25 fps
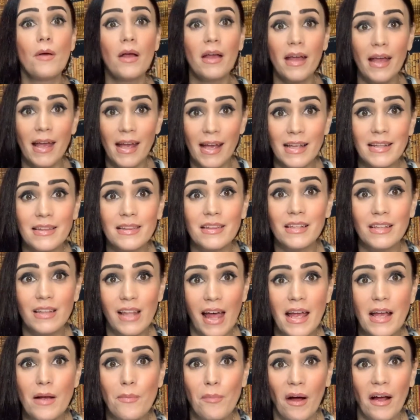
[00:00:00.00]
Hit the
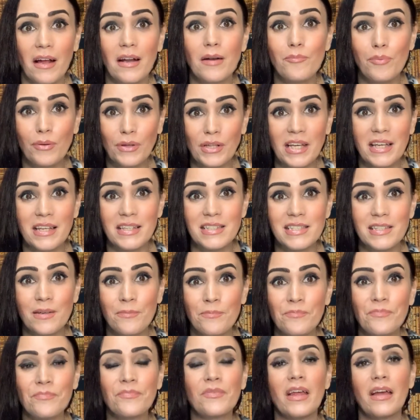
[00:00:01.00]
like button, please.
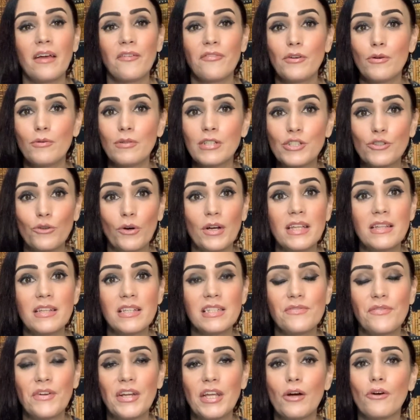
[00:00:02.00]
If you enjoyed
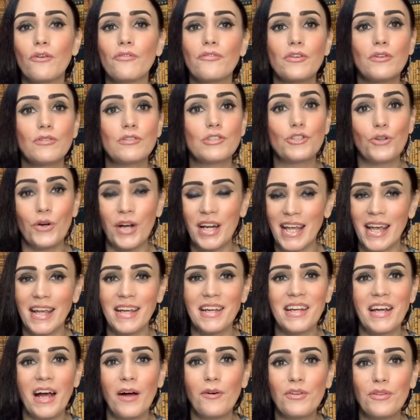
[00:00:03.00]
this video, if you enjoyed
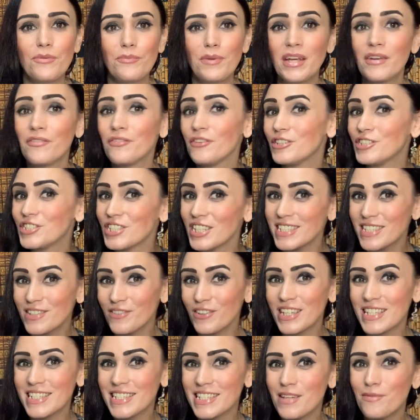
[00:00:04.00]
hanging out with me, if you just
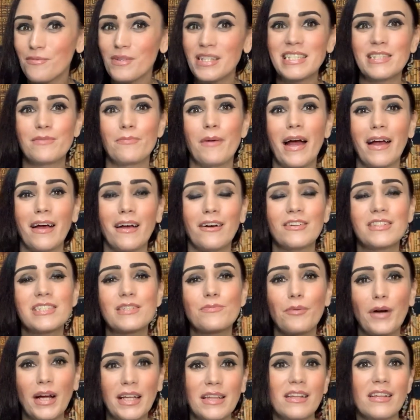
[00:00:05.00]
want to see me smile,
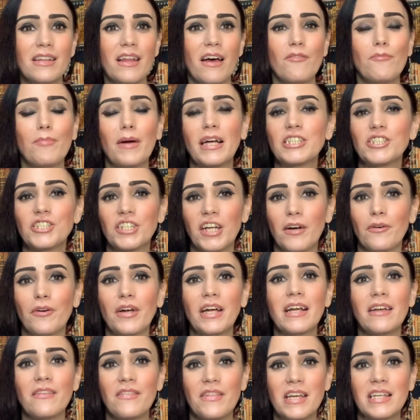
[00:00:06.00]
spread the love by
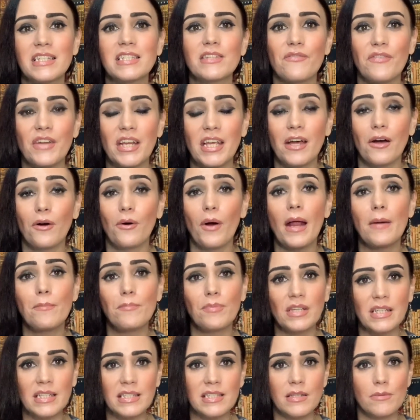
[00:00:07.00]
sharing this video, and
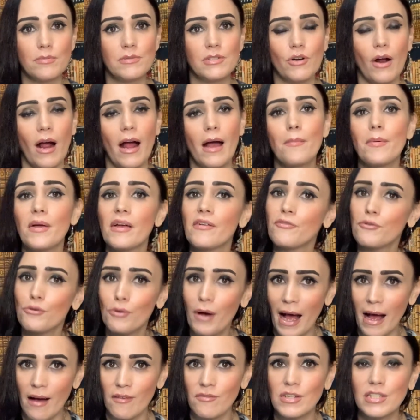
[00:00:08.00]
please subscribe if you
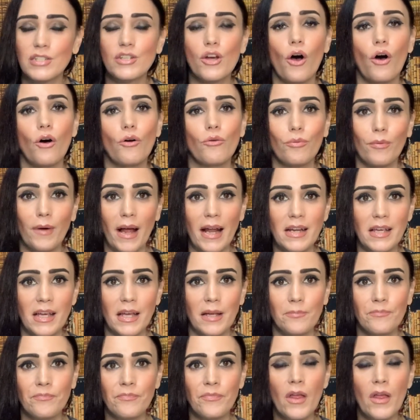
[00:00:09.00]
haven't already.